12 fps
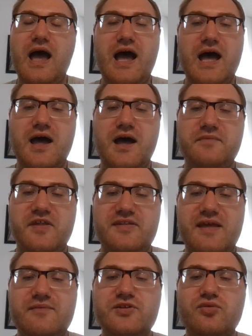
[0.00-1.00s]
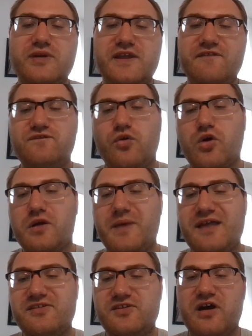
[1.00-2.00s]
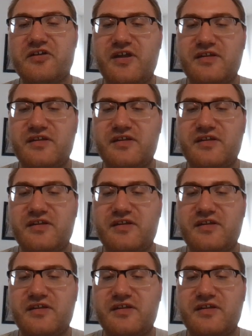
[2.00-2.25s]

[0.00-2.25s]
The 724 bus, you